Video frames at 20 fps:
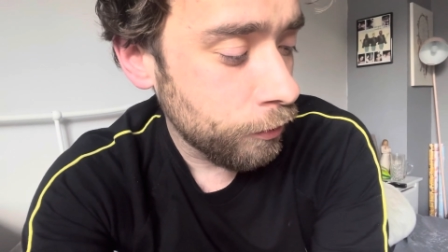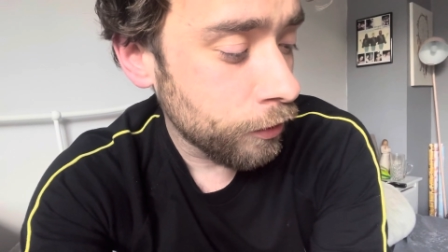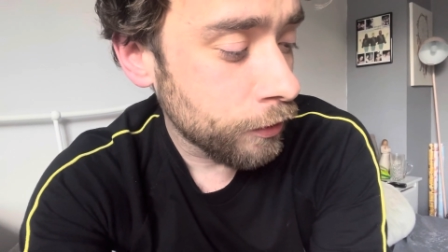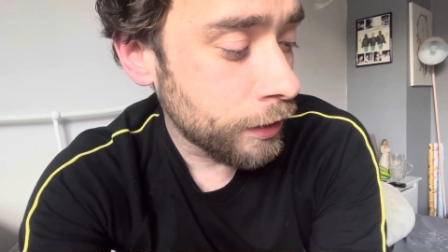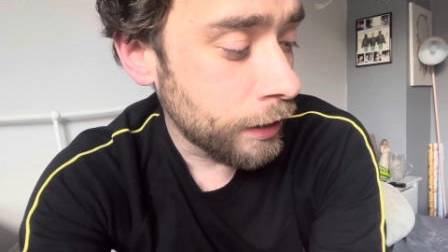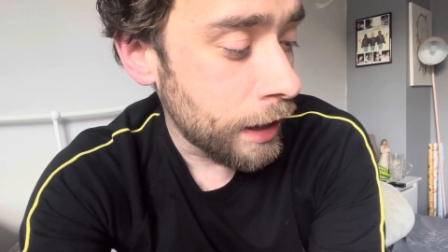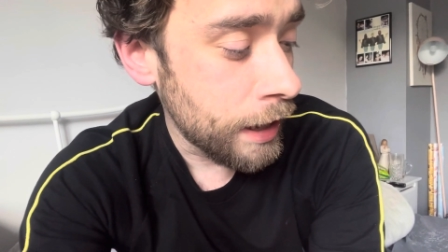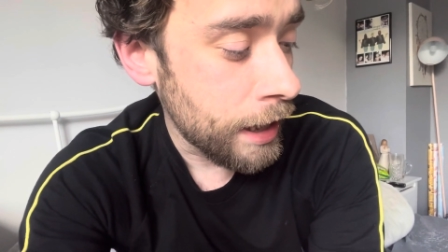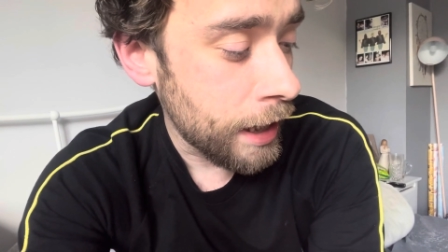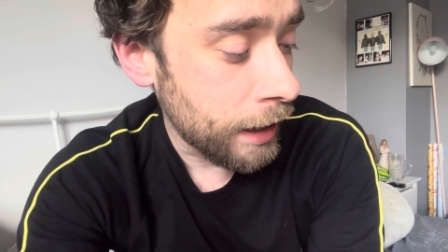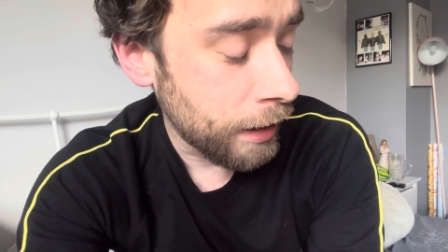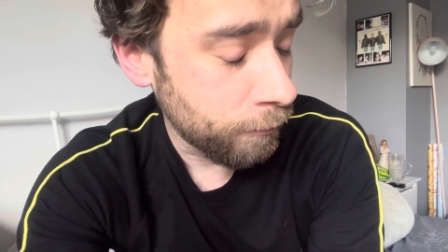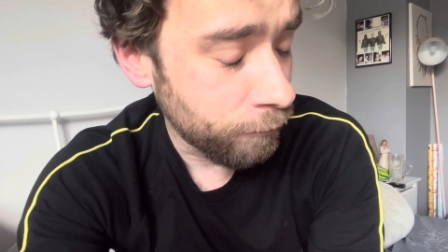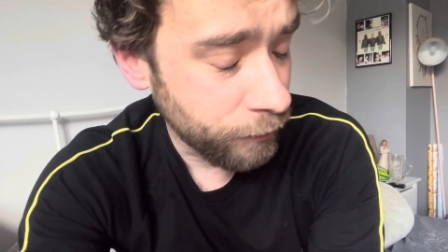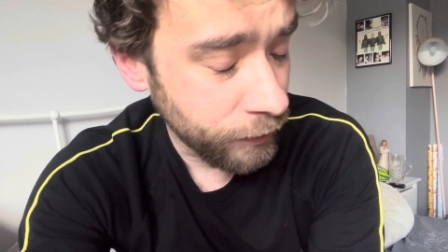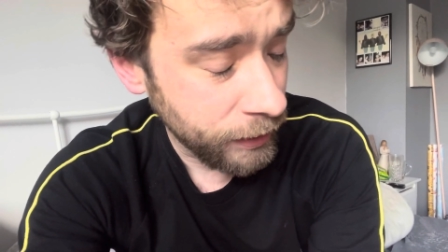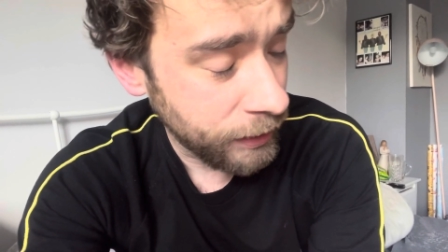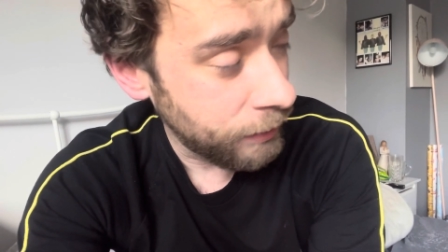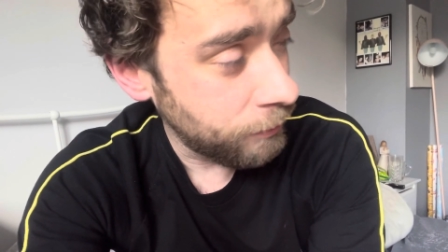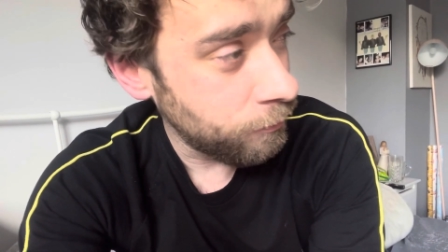looking and I'm
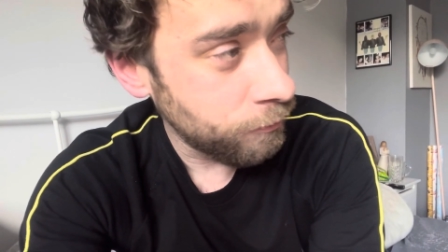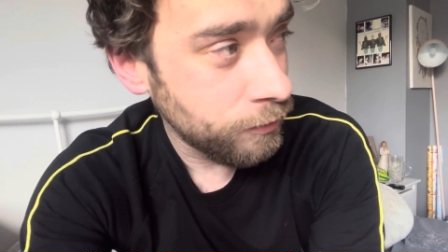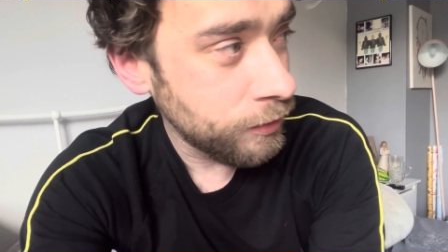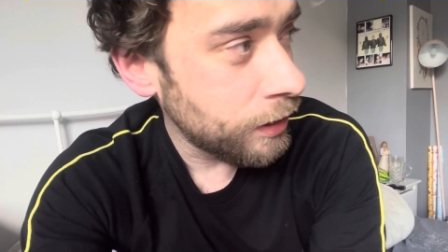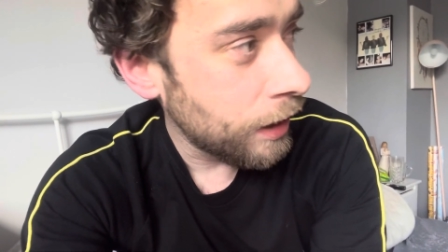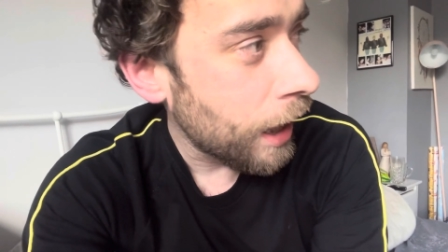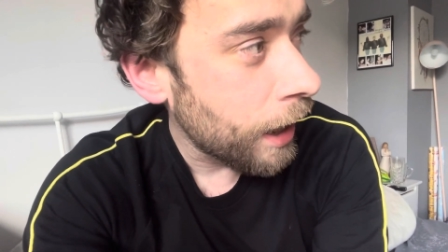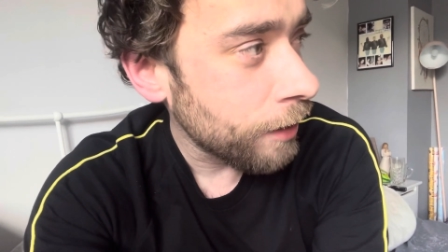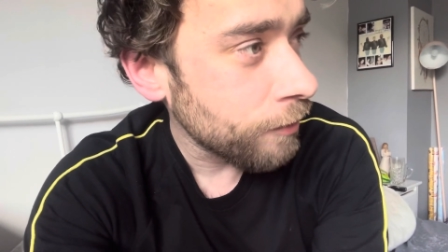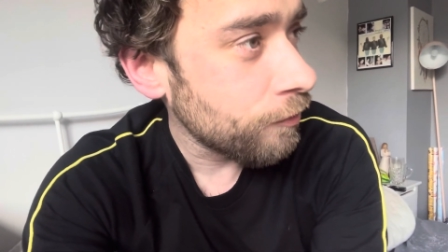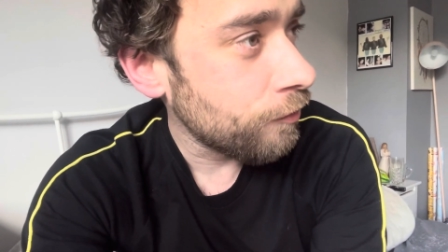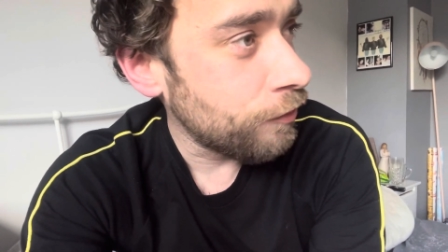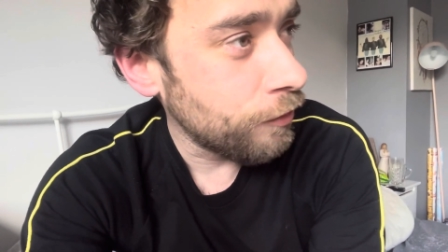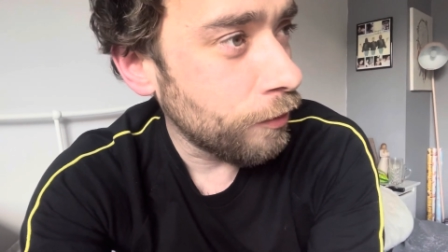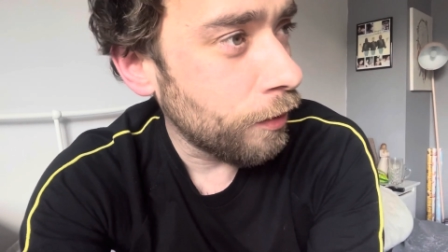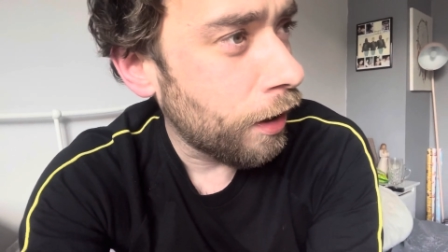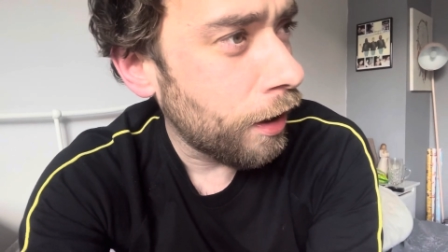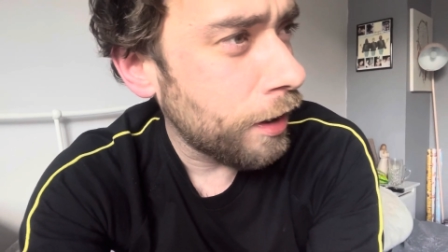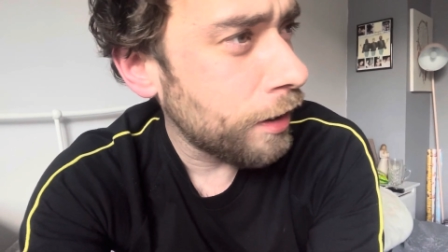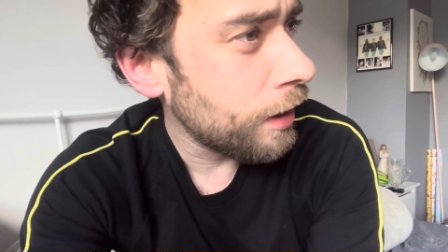thinking that's
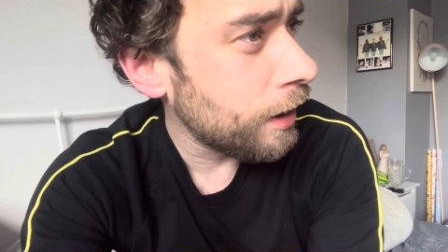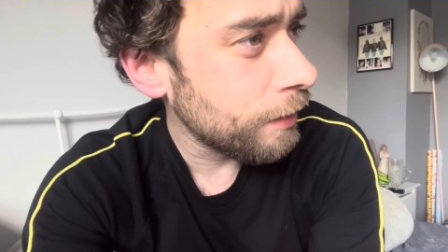too high.